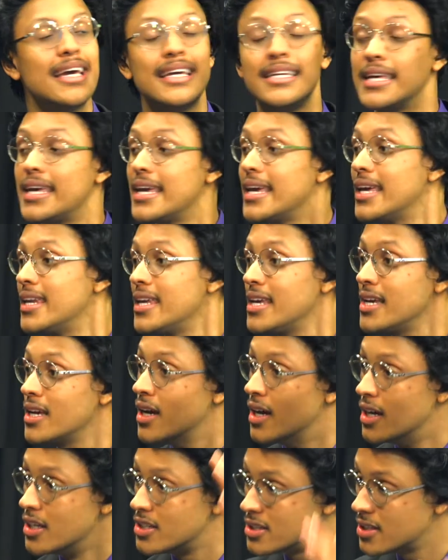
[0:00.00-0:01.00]
date any
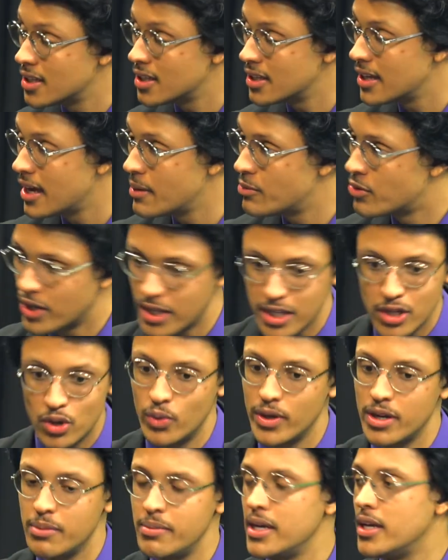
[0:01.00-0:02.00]
celebrity,
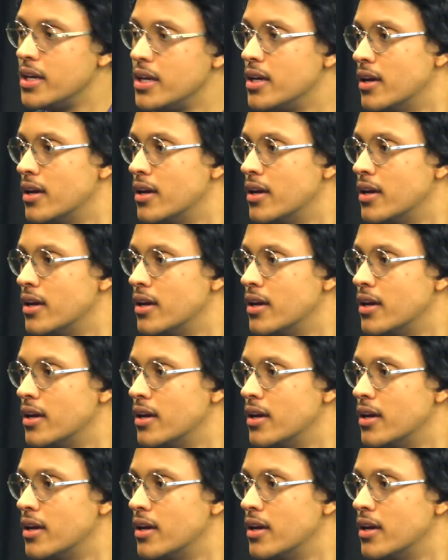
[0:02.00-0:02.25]
who would it be?